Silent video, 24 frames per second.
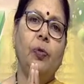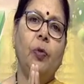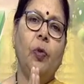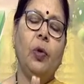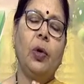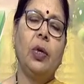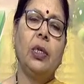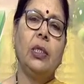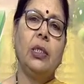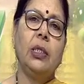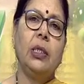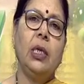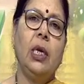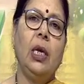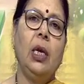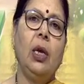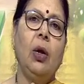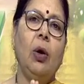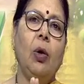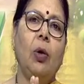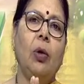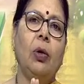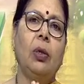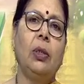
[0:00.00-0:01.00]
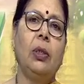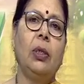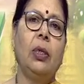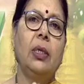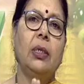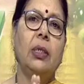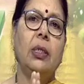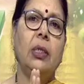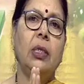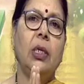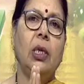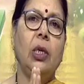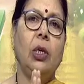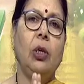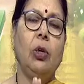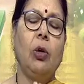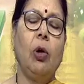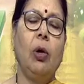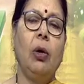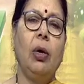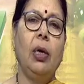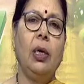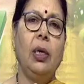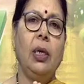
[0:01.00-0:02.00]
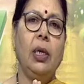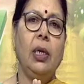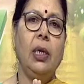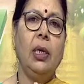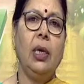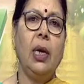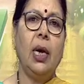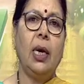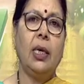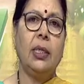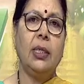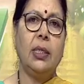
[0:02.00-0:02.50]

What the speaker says: focusing on the security